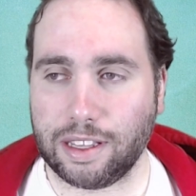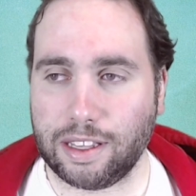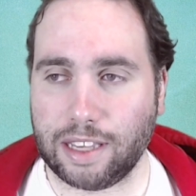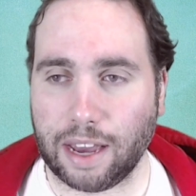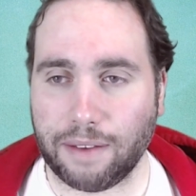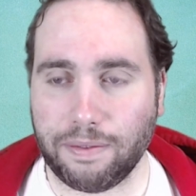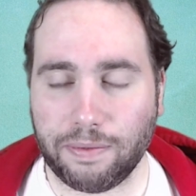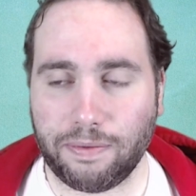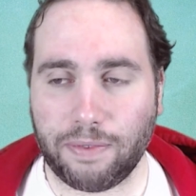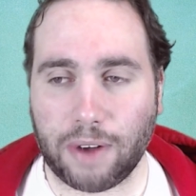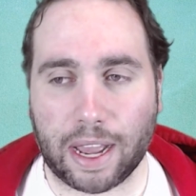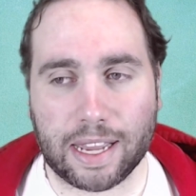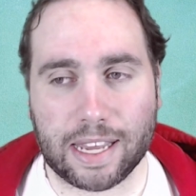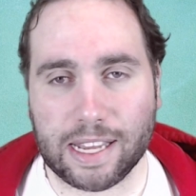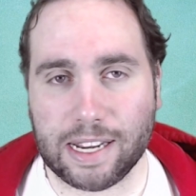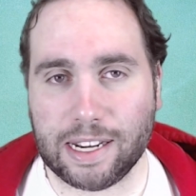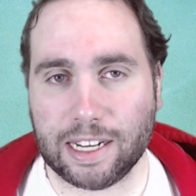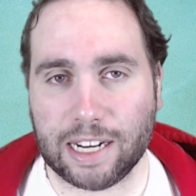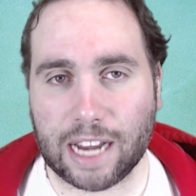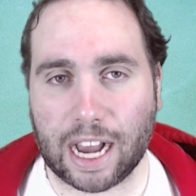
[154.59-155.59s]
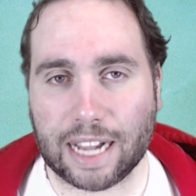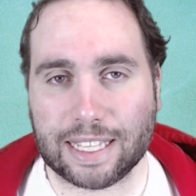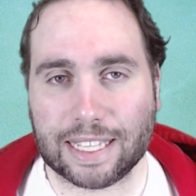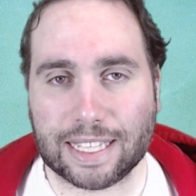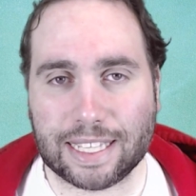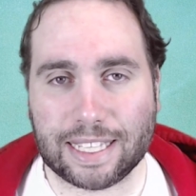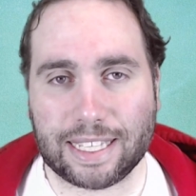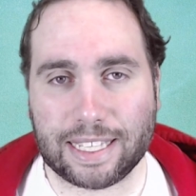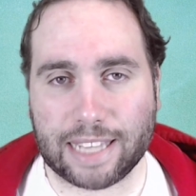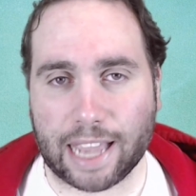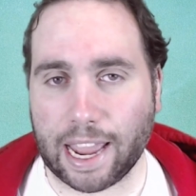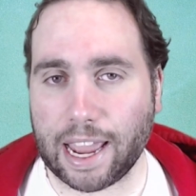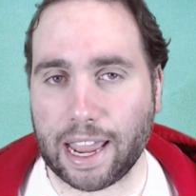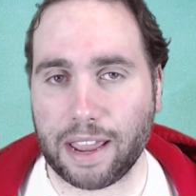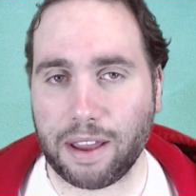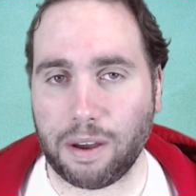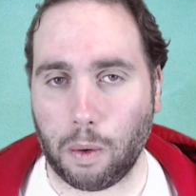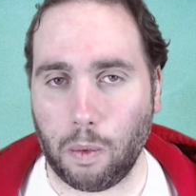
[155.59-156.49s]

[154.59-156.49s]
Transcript: Kevin Feige did not say